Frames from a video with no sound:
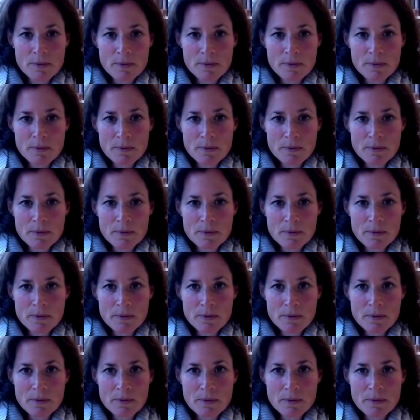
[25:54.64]

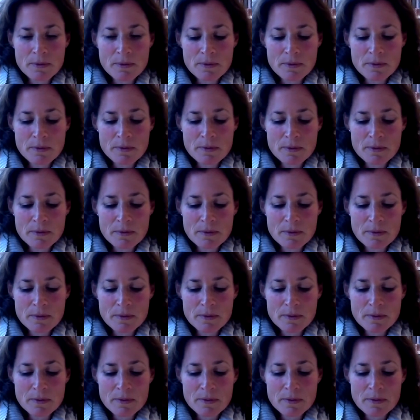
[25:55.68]

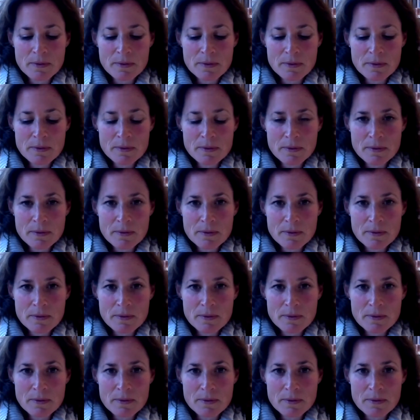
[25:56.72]

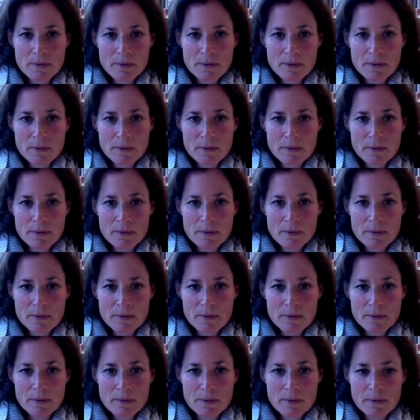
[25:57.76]

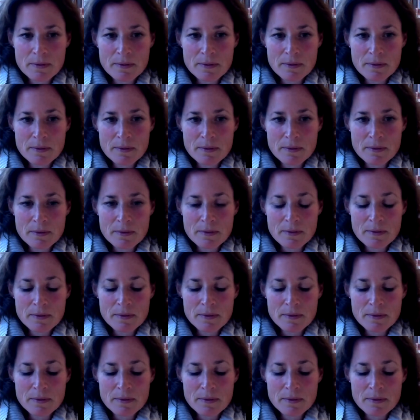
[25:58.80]
No one is speaking in this clip.